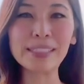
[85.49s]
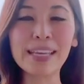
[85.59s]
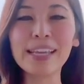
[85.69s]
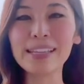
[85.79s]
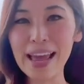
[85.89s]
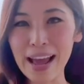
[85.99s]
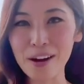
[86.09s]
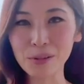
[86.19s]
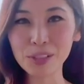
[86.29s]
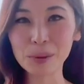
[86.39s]
Take
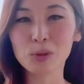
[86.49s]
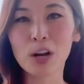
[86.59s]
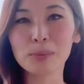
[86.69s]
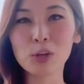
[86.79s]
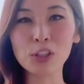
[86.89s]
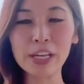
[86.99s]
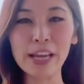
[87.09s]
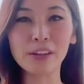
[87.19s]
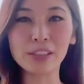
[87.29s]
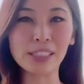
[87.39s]
Now. Subscribe to our
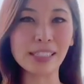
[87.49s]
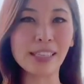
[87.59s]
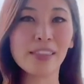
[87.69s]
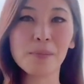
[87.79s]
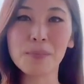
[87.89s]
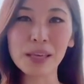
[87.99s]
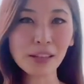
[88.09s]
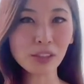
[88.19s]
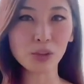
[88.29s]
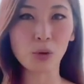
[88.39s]
channel to see the
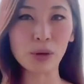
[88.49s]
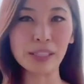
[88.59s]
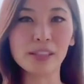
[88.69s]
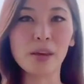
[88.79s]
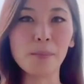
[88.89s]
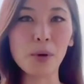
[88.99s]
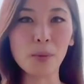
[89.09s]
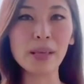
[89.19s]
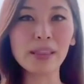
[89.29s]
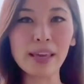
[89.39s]
biggest stories the
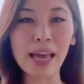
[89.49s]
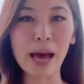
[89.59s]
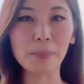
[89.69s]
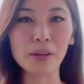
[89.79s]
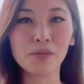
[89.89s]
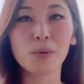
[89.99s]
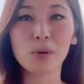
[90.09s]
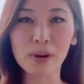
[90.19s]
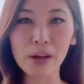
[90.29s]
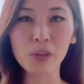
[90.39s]
moment they happen from
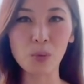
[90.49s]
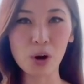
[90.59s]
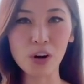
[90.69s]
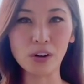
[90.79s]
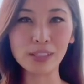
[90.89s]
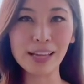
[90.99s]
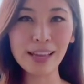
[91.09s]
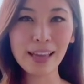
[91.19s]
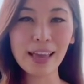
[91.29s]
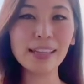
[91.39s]
around the world.
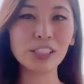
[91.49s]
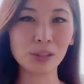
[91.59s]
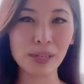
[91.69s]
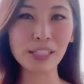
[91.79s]
And tune in